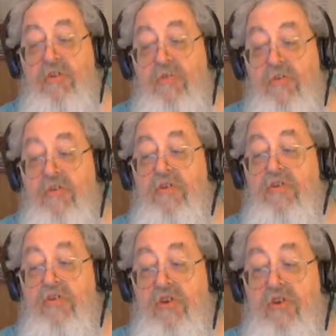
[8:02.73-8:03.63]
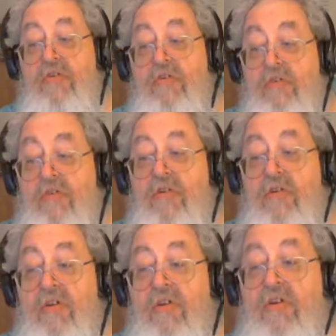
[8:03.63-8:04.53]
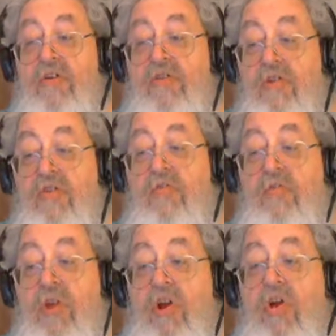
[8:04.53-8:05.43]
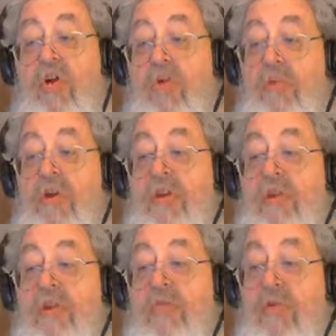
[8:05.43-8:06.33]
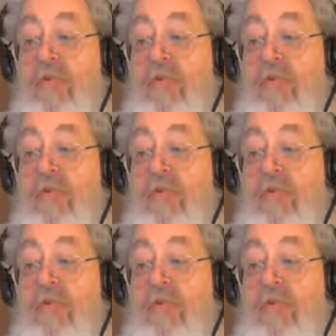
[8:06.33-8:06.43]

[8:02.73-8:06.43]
for this show. So we are hoping that we are